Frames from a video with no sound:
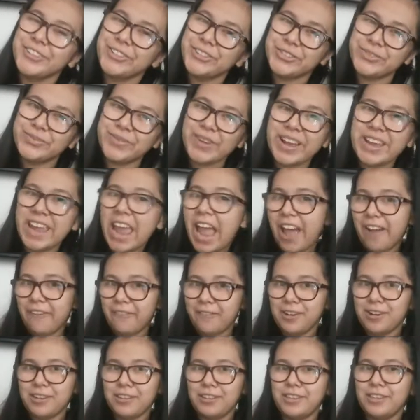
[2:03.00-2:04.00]
to my
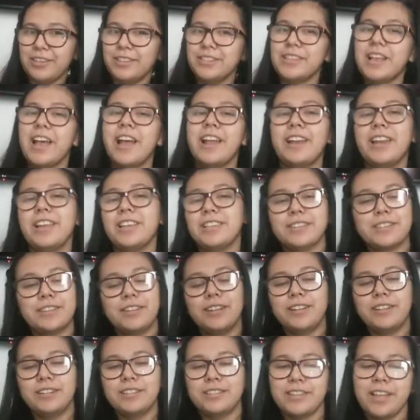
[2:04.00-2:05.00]
abilities and
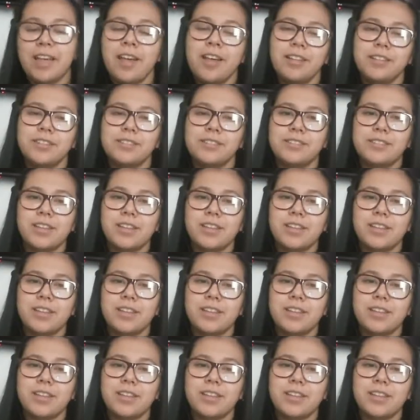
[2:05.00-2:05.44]
skills that